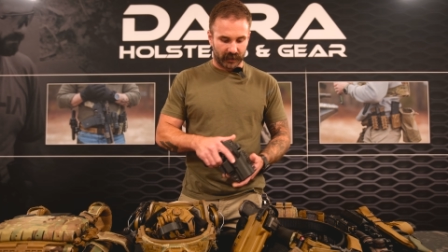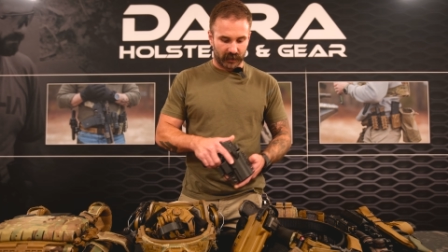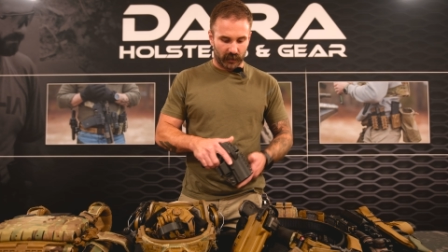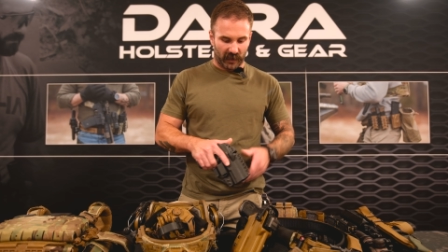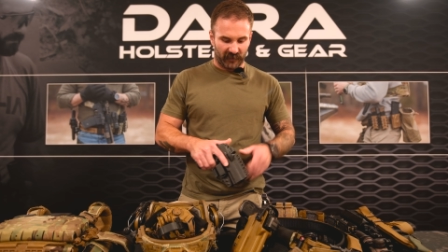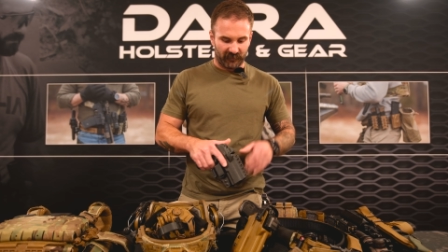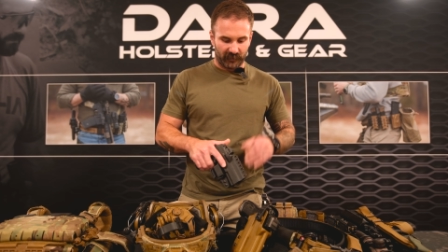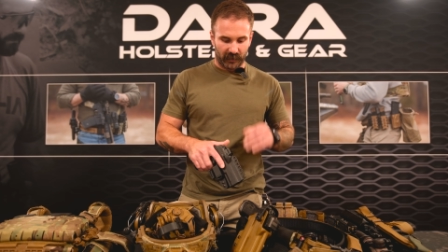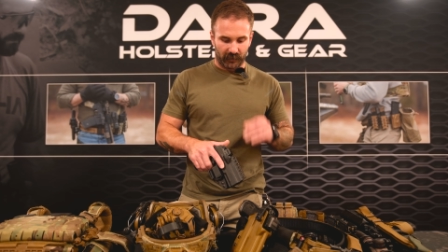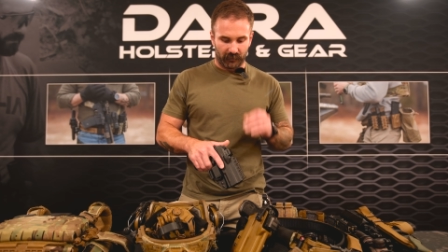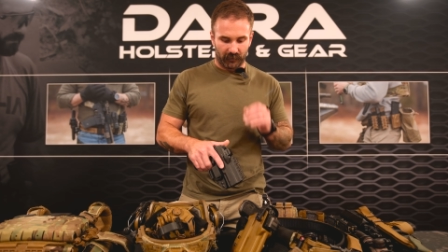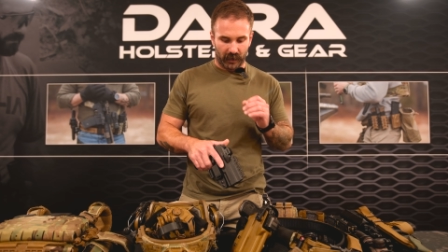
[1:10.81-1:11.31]
So
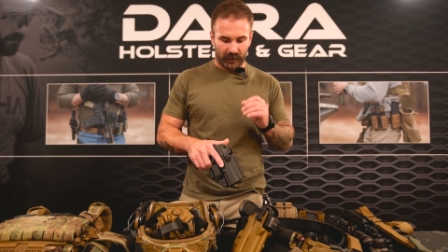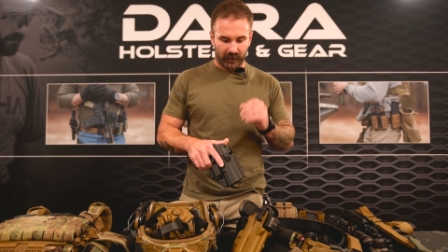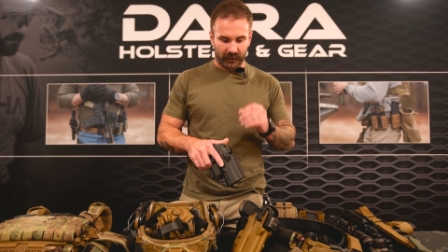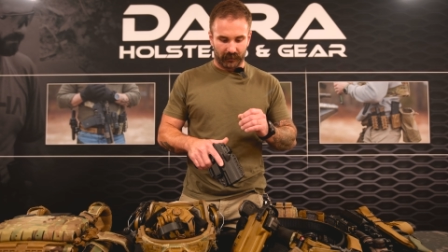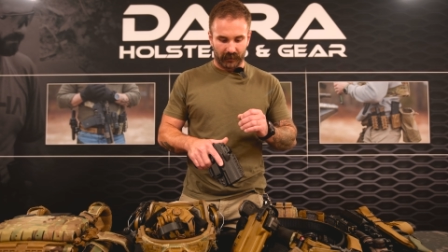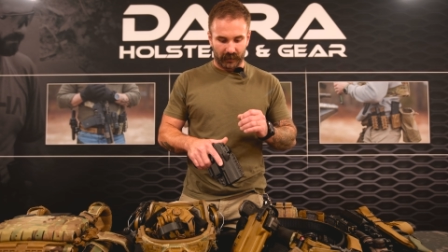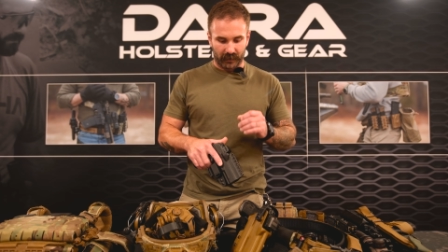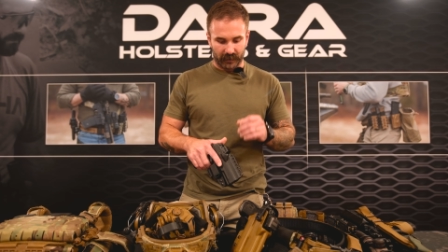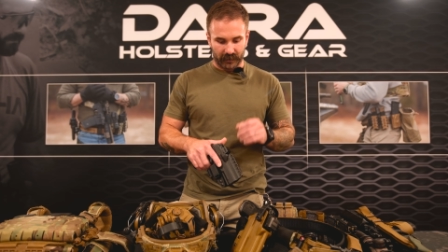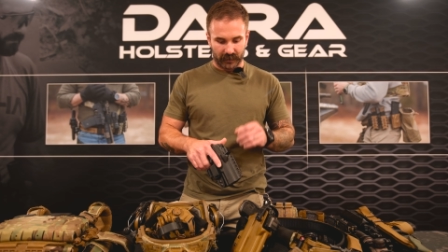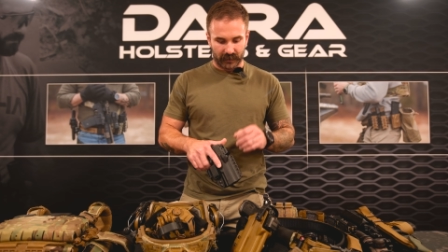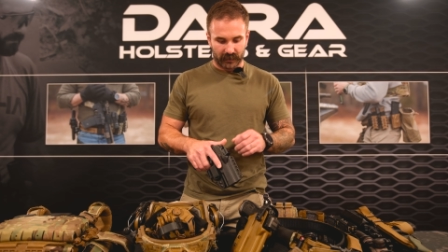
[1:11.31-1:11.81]
I've been running
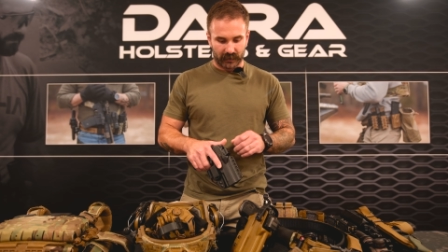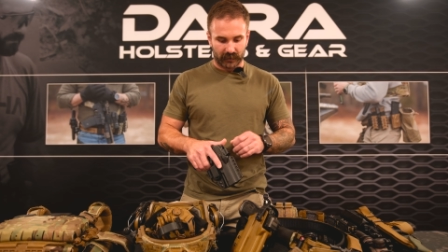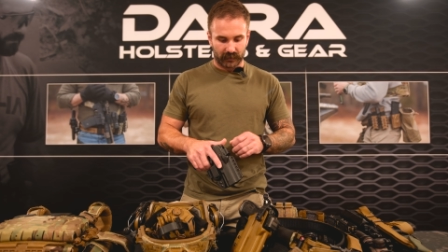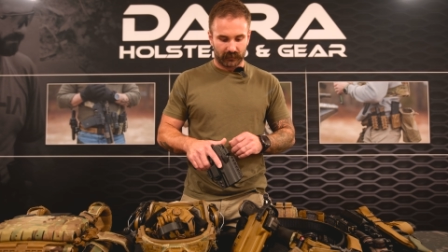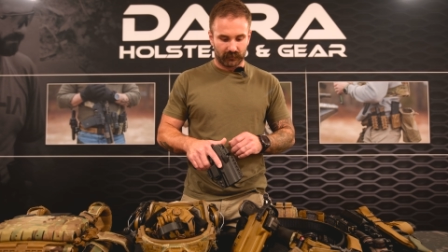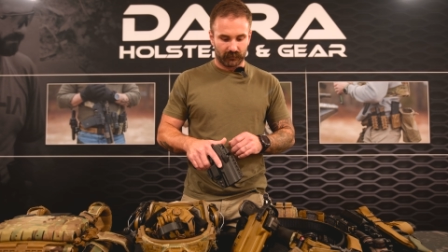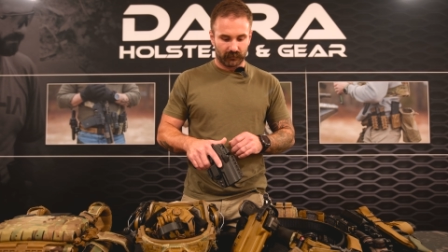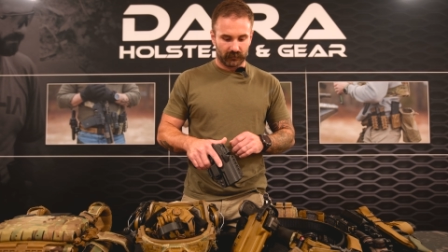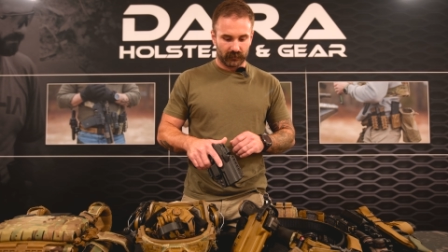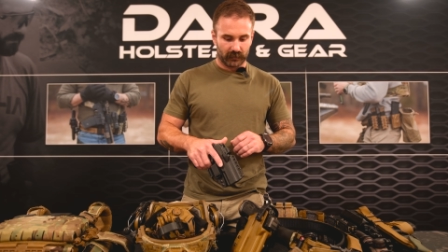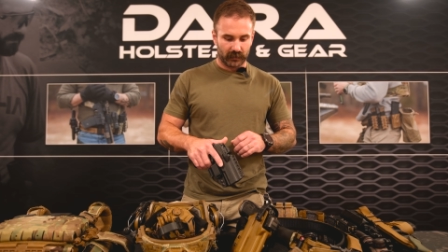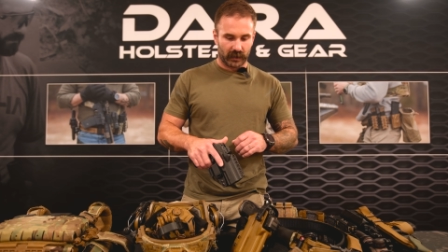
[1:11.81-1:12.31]
this
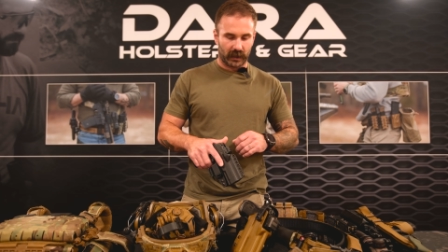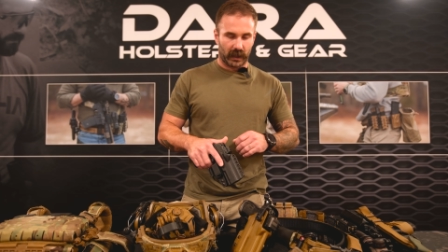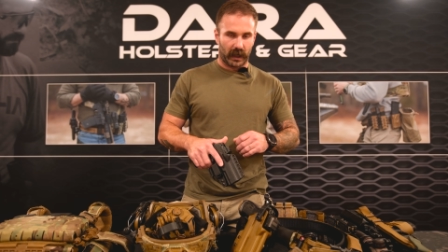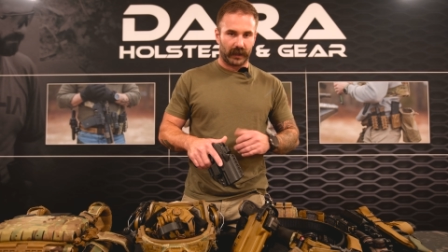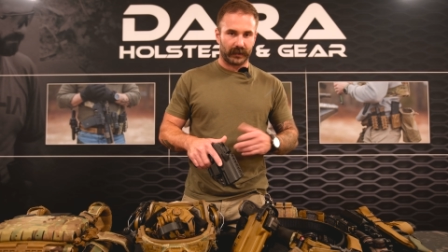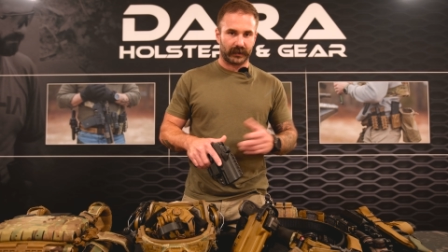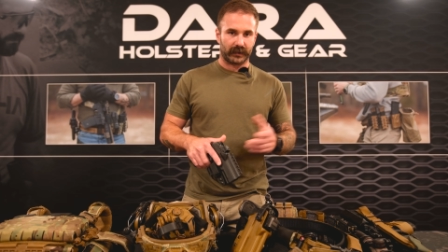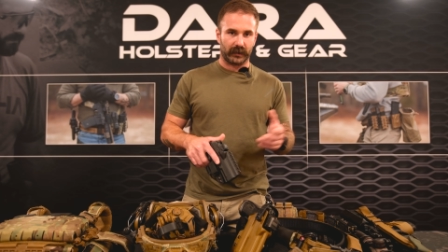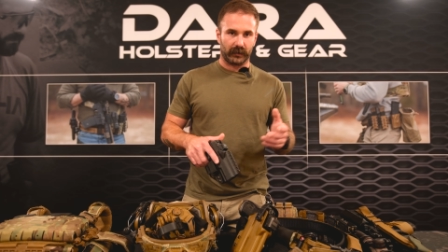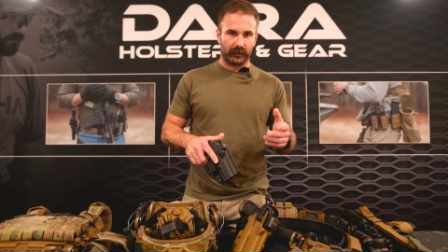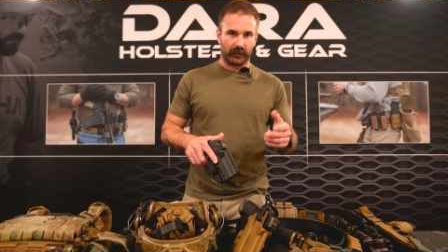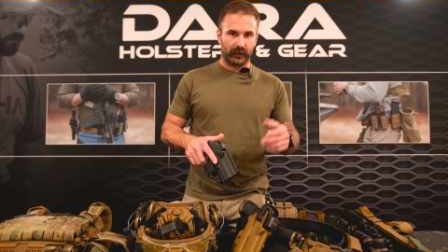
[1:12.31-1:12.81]

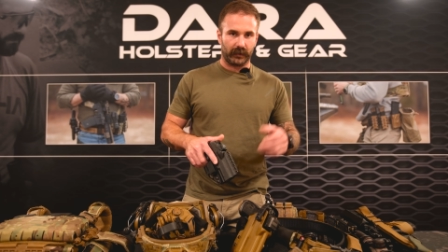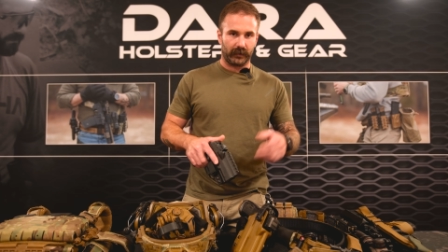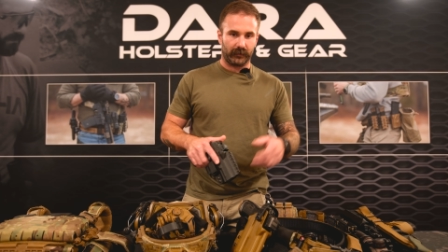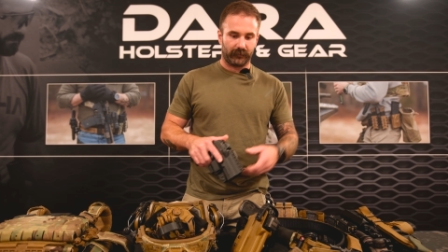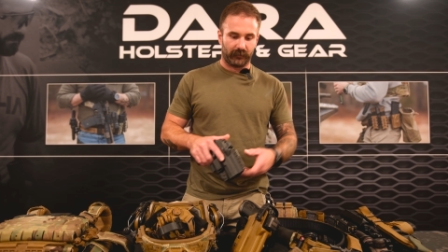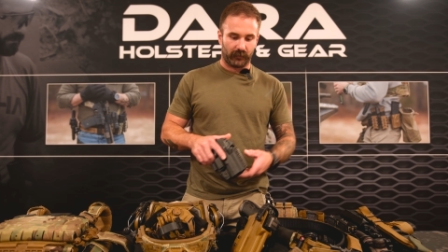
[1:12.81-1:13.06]
constantly